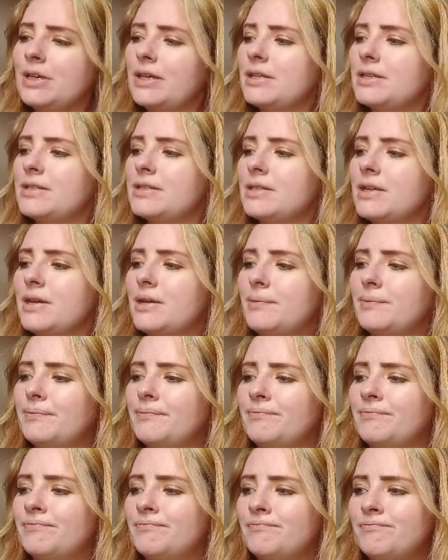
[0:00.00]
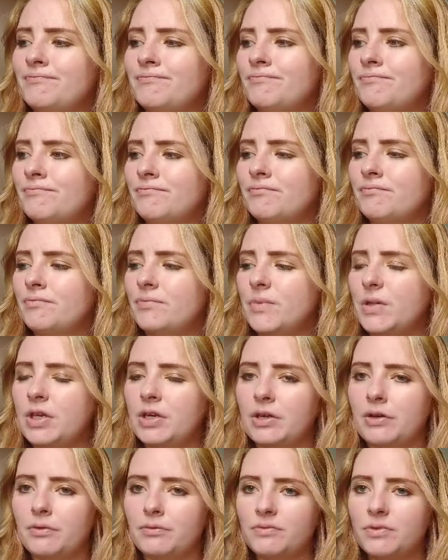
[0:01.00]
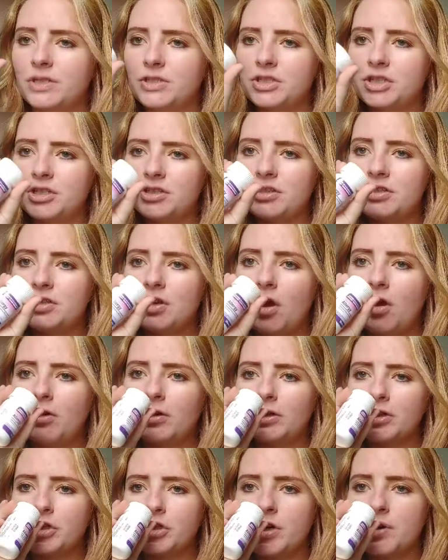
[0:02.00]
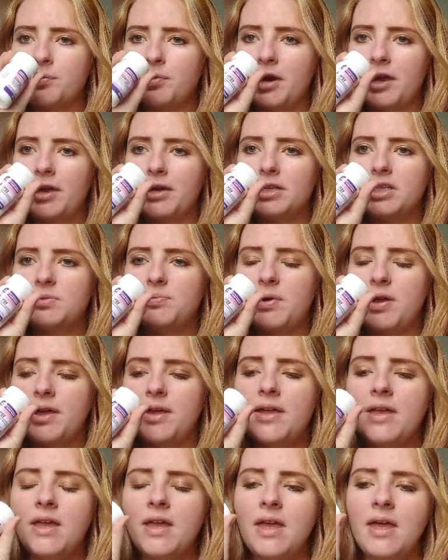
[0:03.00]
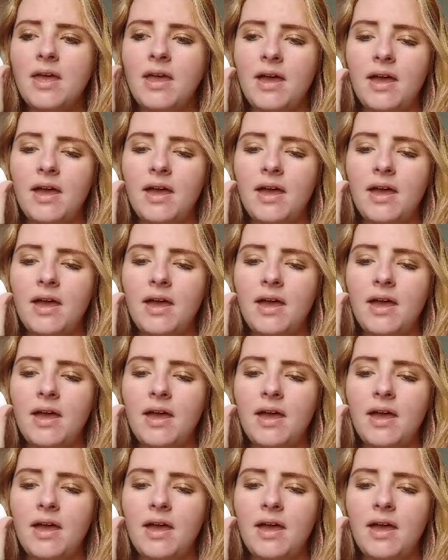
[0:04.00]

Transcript: It's, you know, they're just the Dollar Tree brand, but